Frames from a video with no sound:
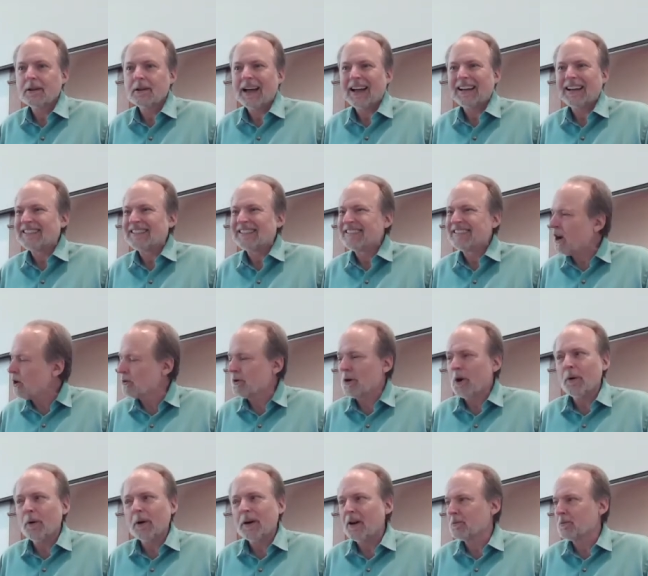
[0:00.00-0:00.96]
I don't
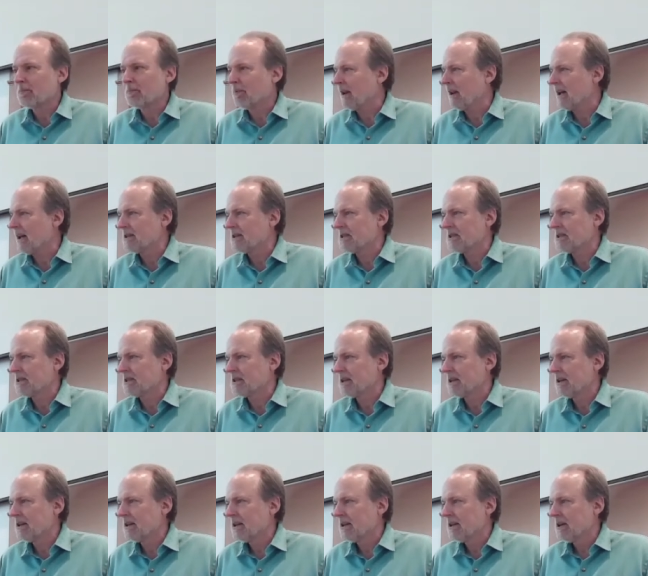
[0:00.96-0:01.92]
know another place
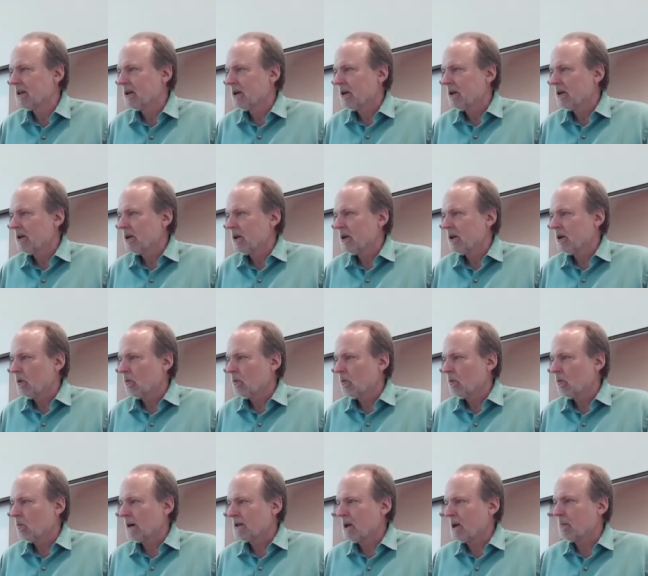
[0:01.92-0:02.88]

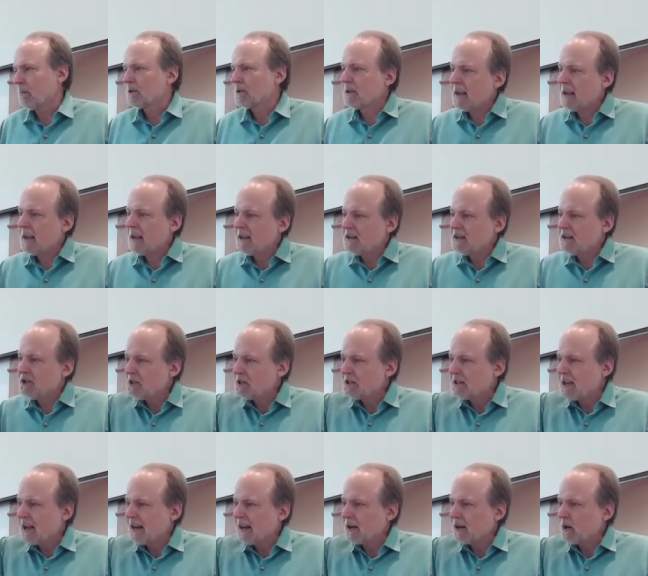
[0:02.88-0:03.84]
where someone said,
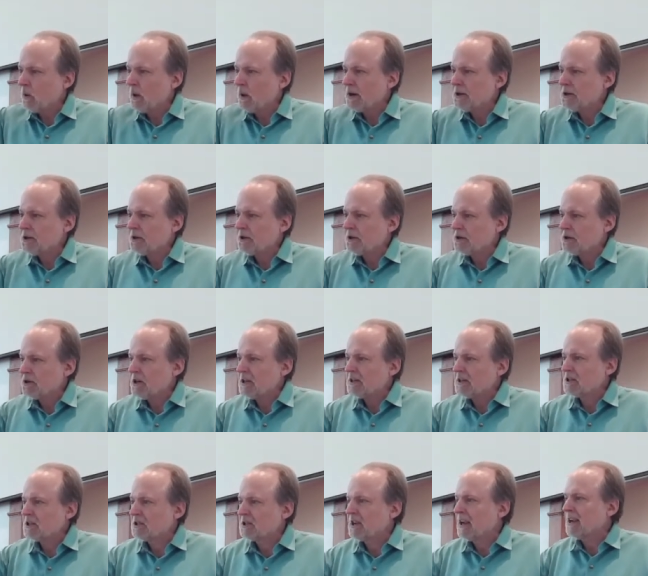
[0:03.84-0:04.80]
Jesus got a question.
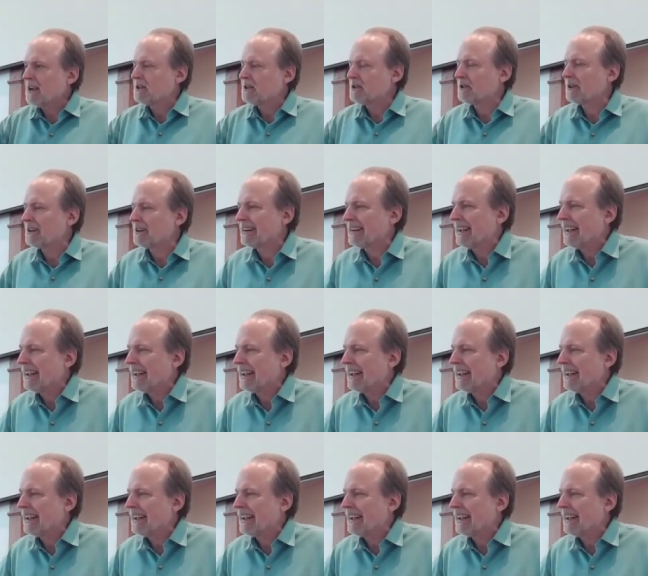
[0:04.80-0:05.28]
Jesus answered it.